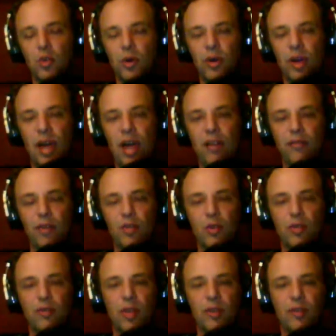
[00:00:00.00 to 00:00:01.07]
Twitter at
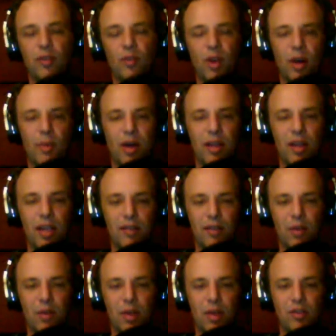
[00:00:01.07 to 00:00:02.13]
First Reflect for Rob, at
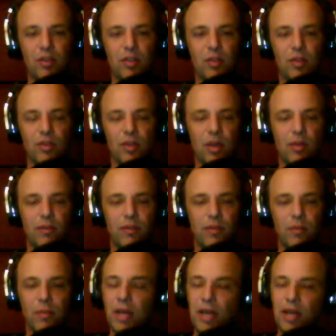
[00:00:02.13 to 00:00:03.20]

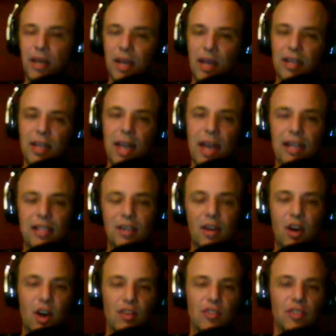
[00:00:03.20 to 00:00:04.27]
avrant_Tom for me, and
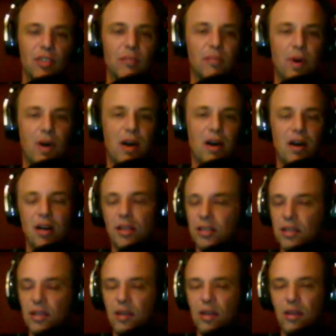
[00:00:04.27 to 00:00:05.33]
at Austin
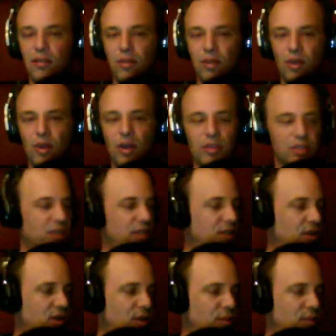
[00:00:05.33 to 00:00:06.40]
Pond for
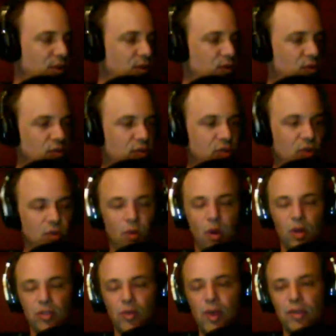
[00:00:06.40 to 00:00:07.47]
Austin, our
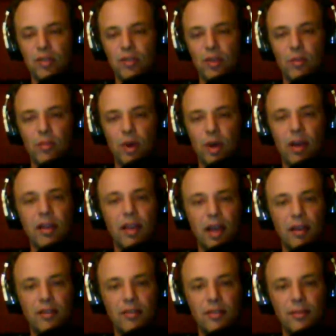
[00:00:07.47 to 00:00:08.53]
producer, who also has his own
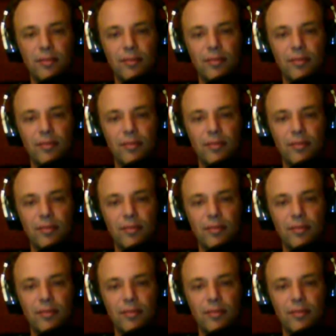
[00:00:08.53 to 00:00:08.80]
podcast.